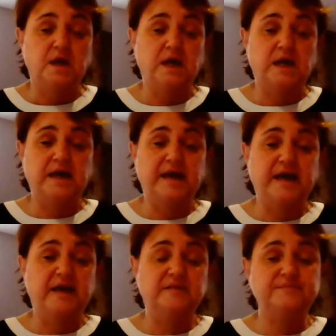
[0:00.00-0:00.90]

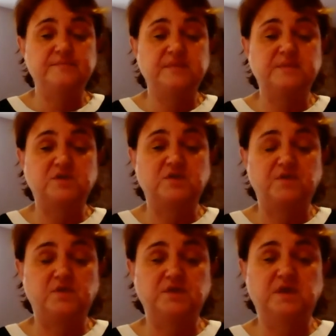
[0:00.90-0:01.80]
especially if
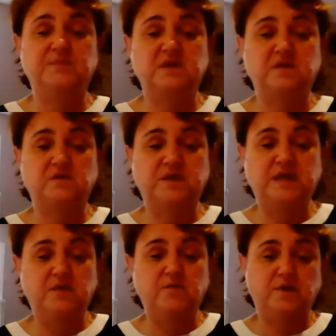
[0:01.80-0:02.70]
you're using a particular
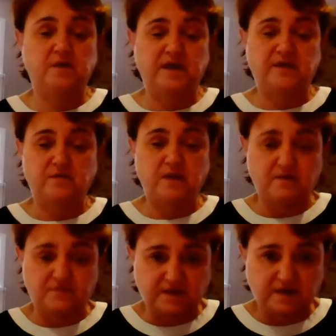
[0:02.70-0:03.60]
keyword like
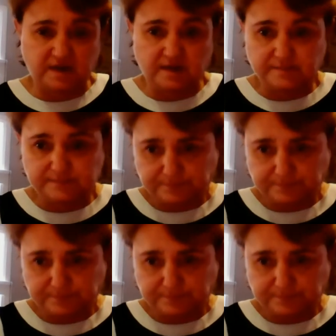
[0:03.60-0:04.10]
crowdfunding.